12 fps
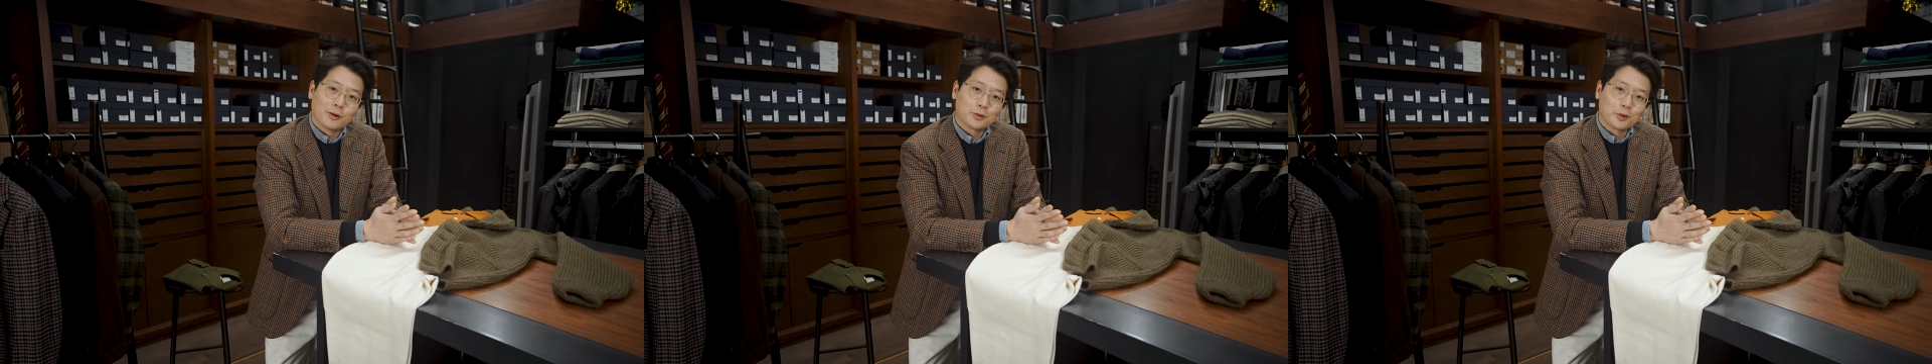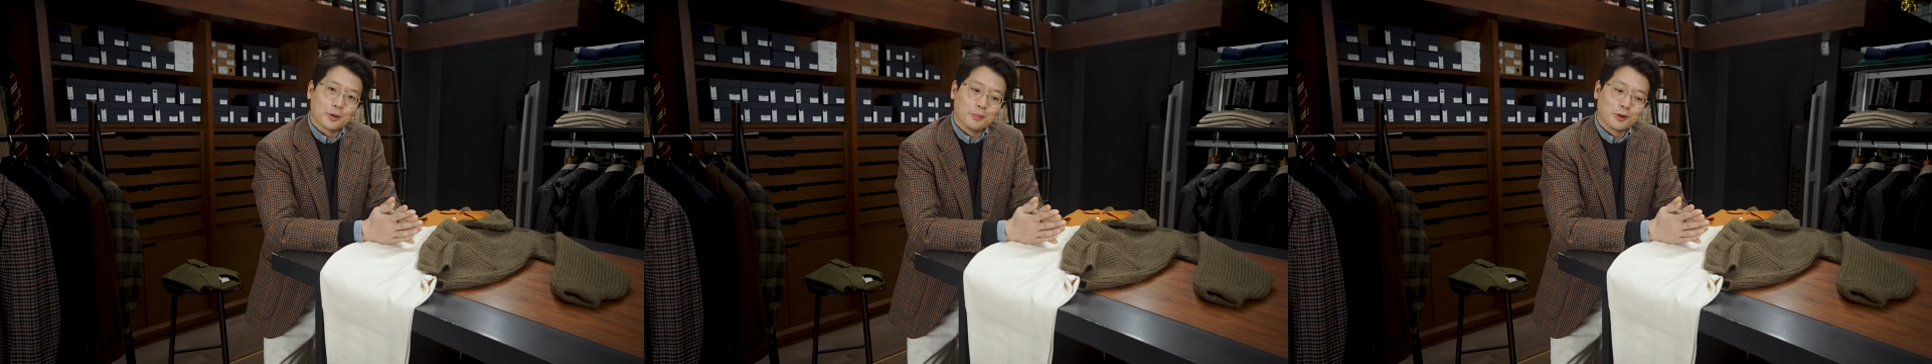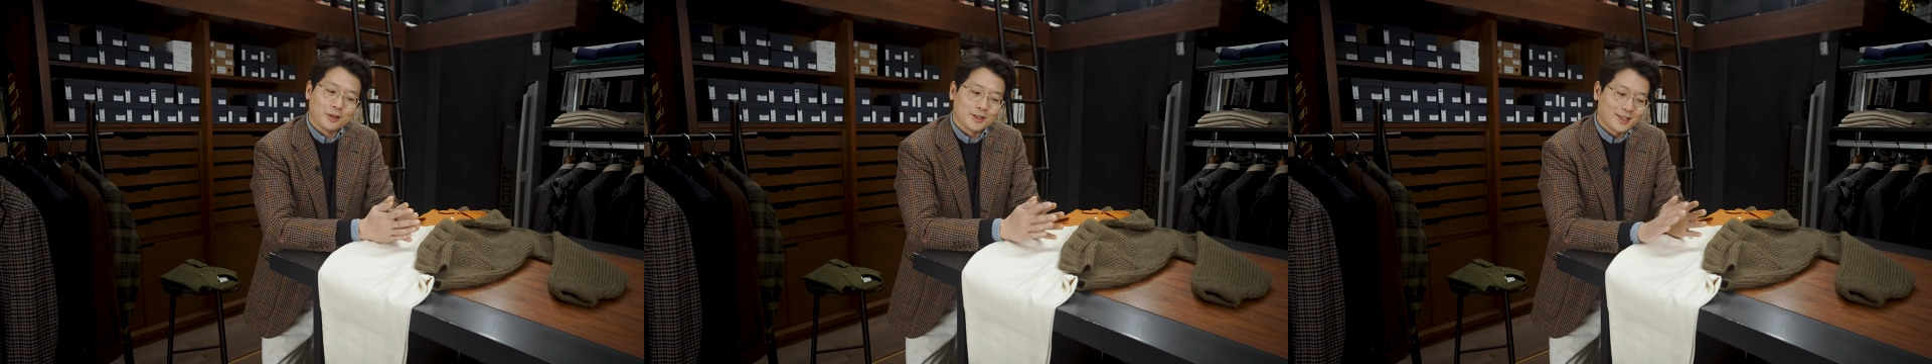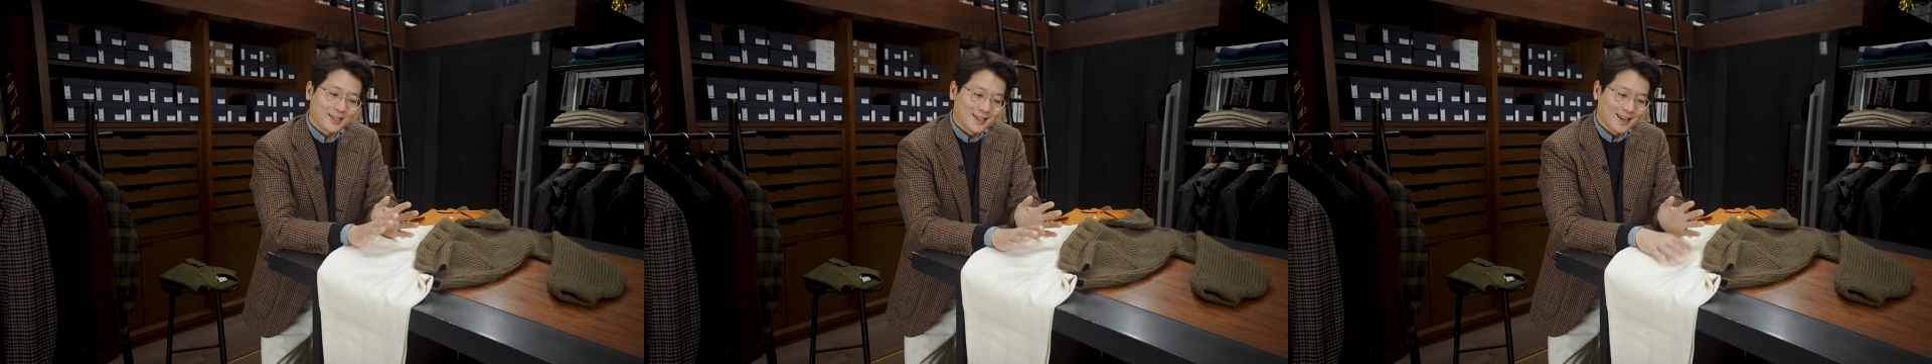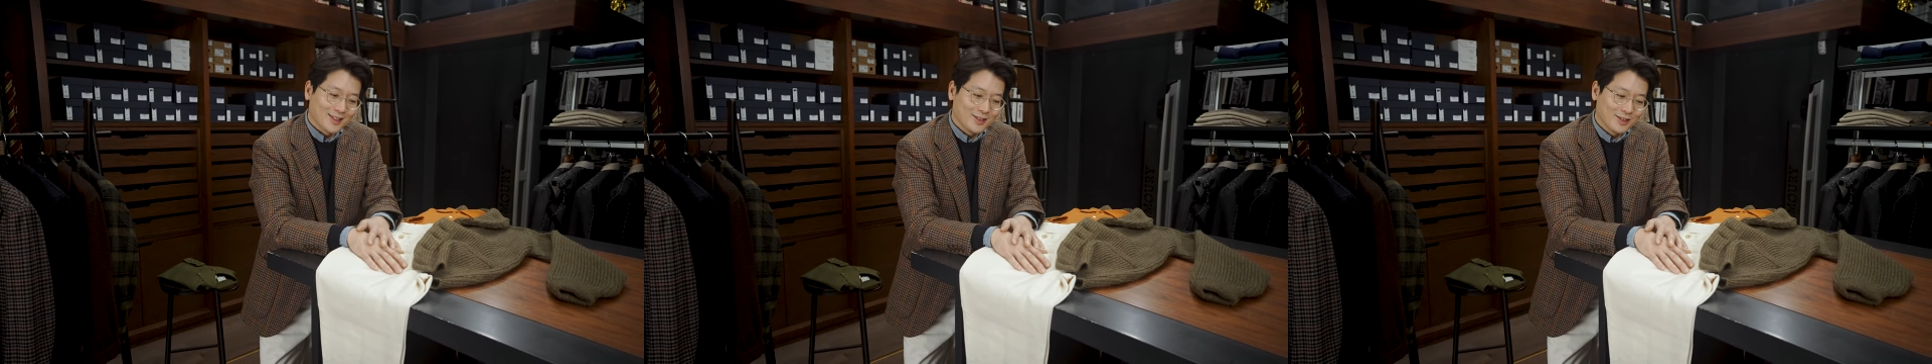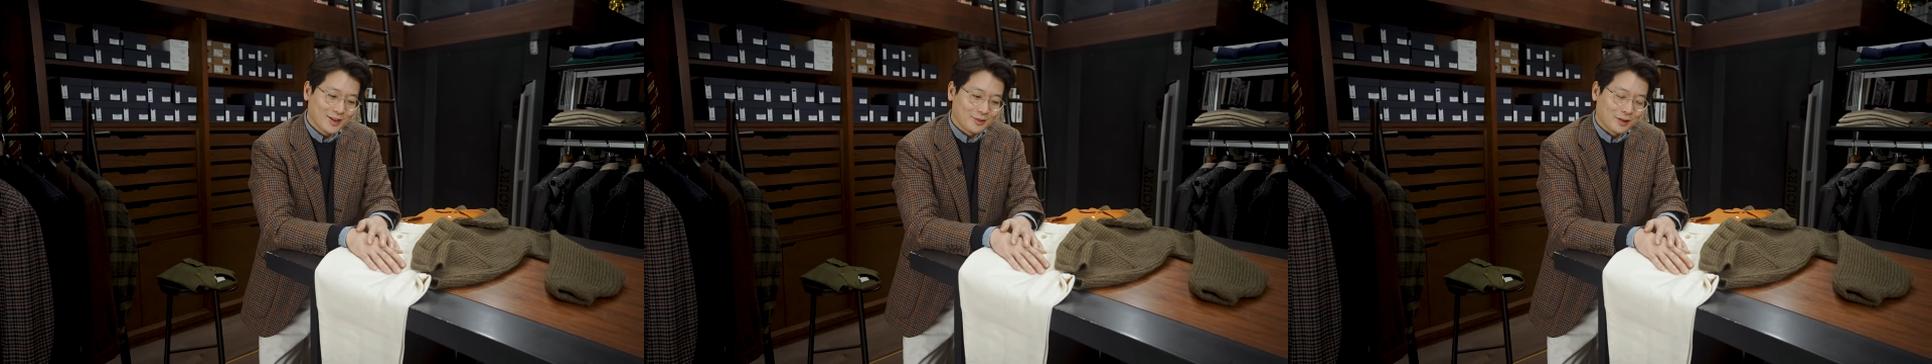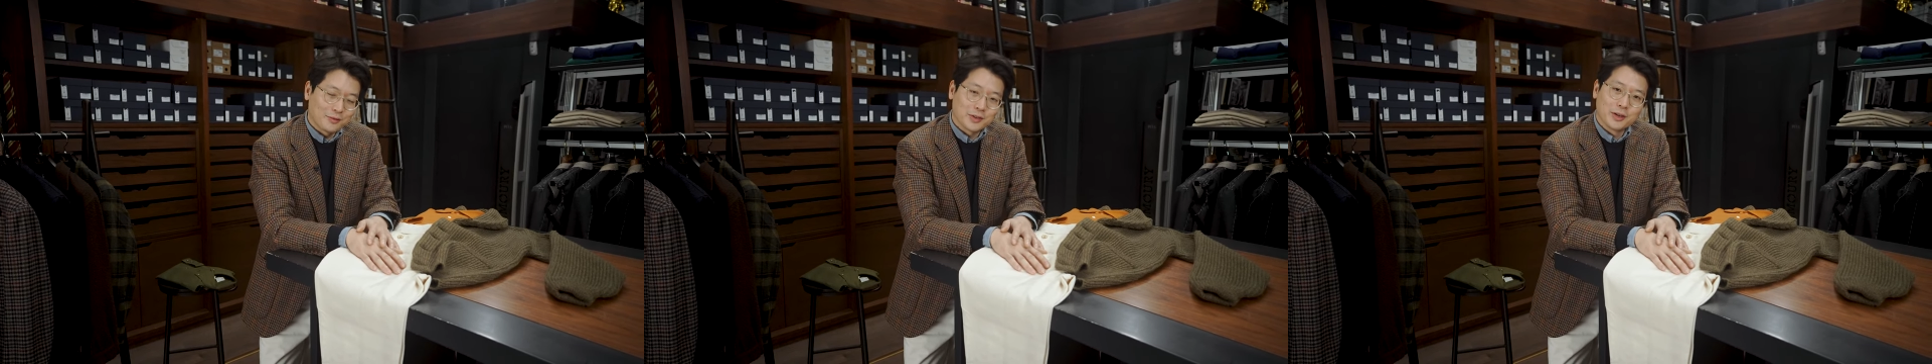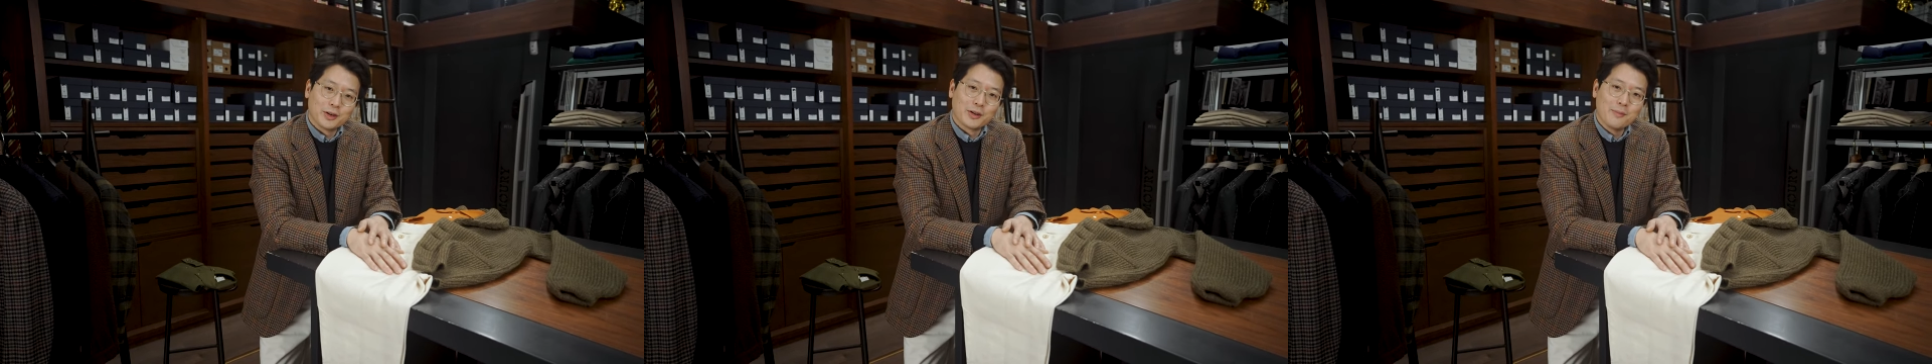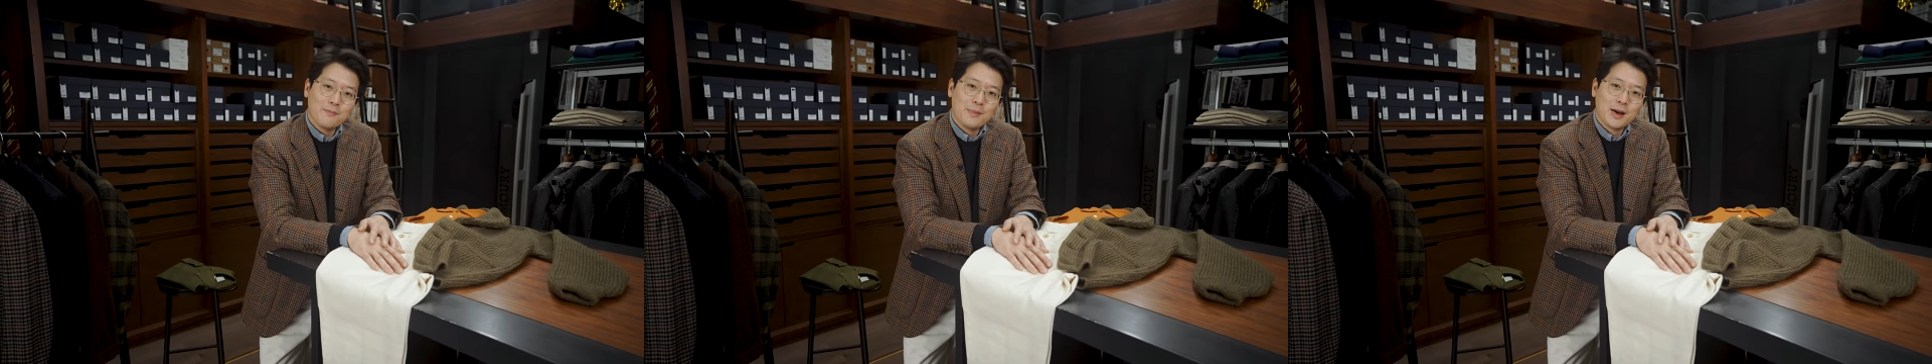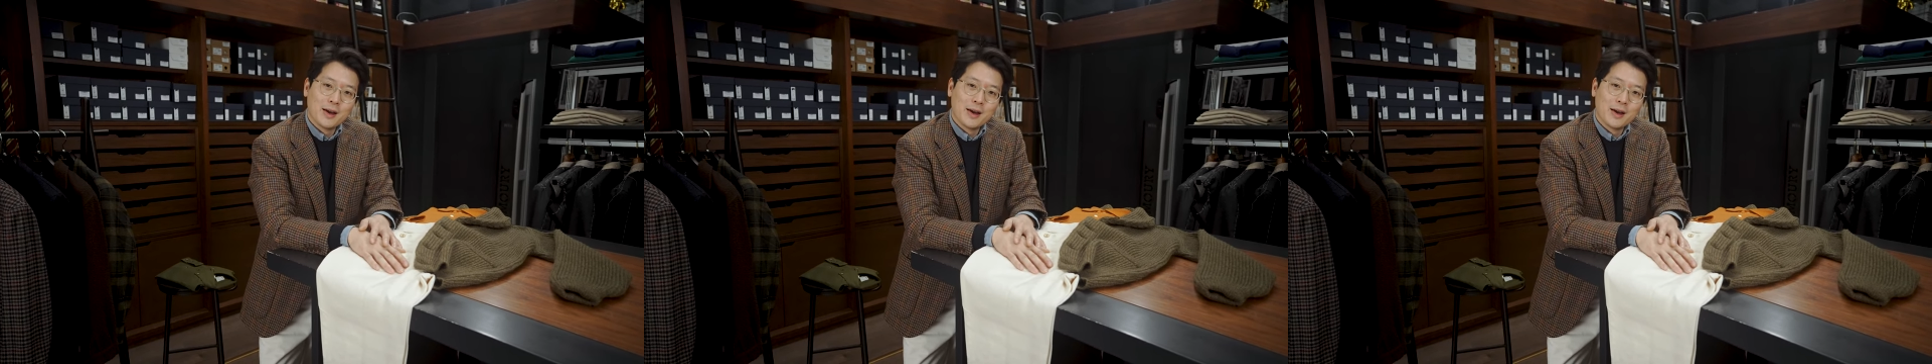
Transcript: else we could put this thing together, I would love to hear them.